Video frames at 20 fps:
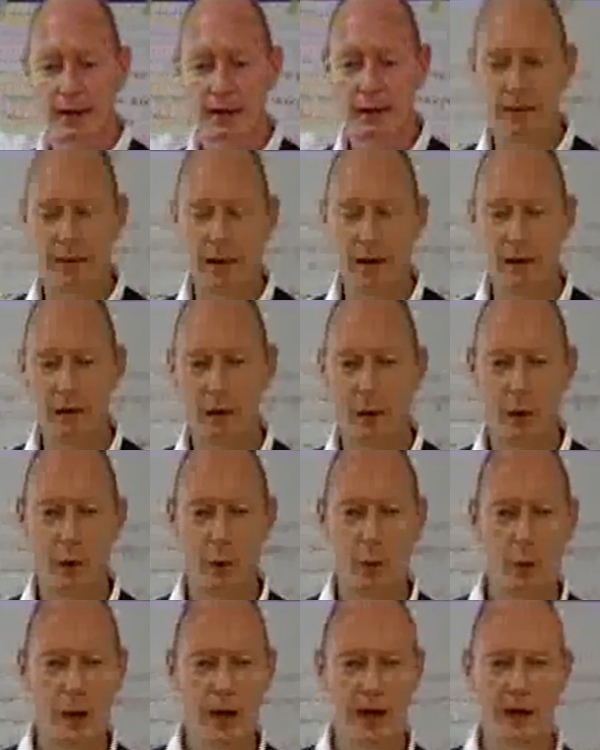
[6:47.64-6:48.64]
they throw
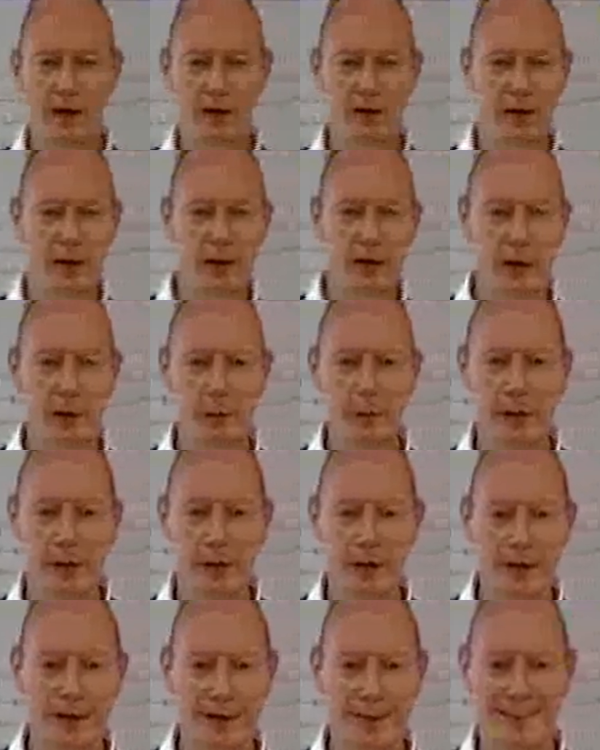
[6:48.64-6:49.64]
away their steering
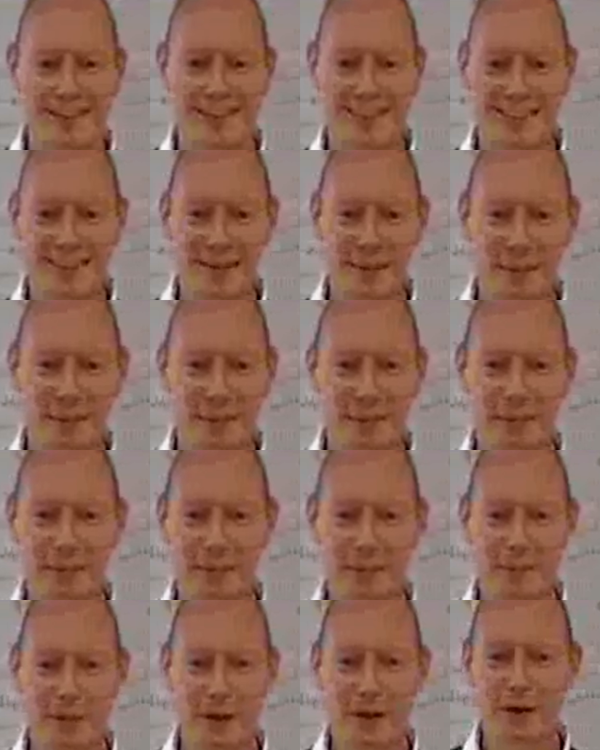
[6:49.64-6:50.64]
wheel,
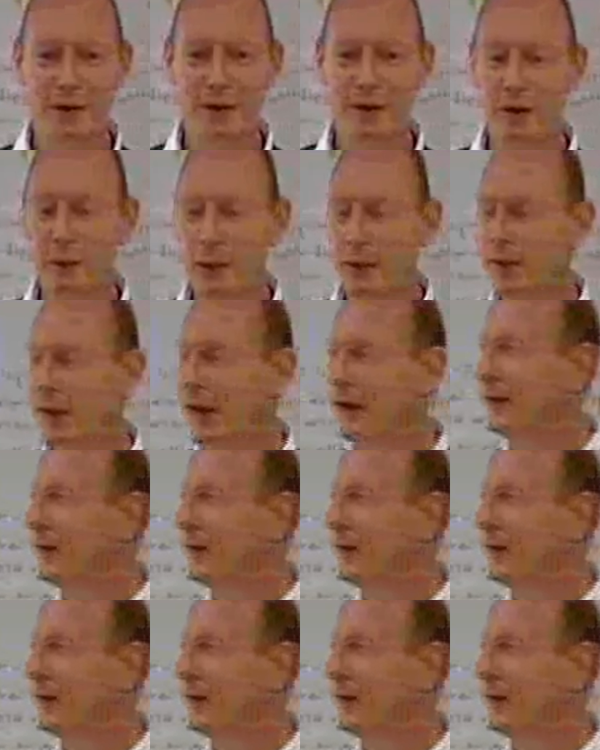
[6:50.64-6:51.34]
because it's with that